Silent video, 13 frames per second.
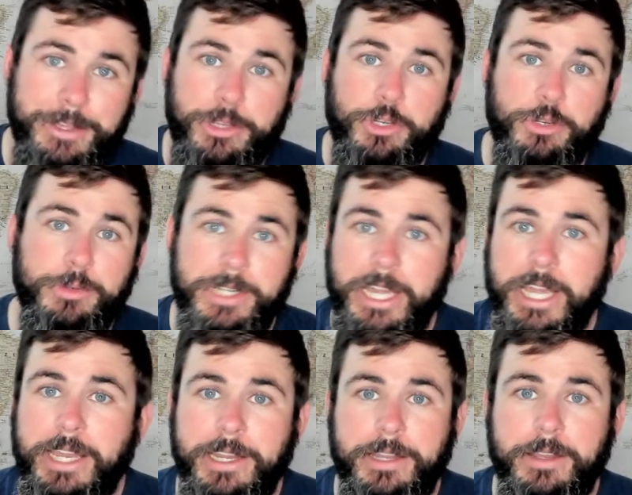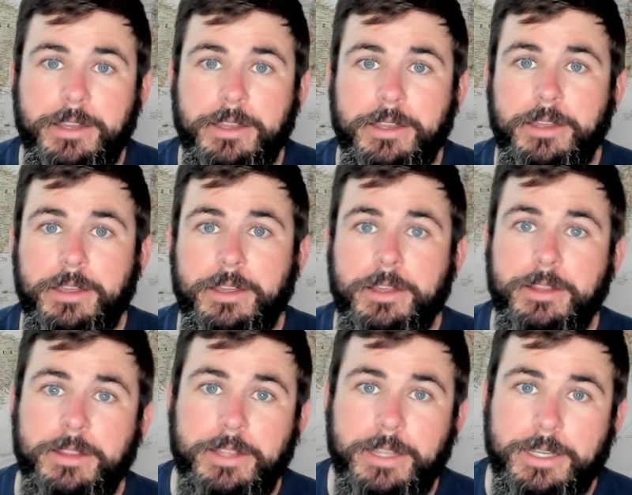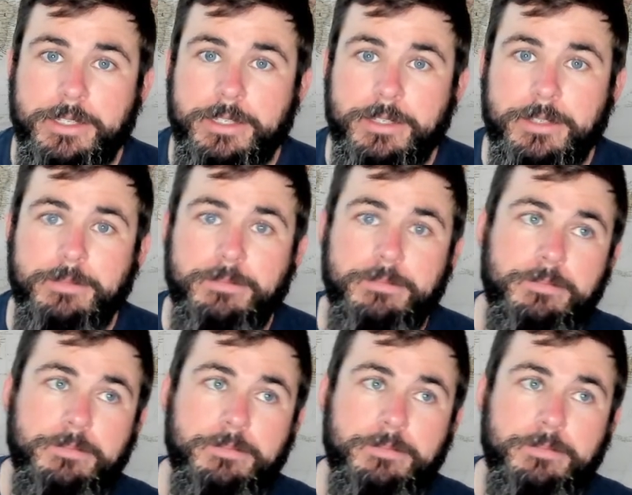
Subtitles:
created this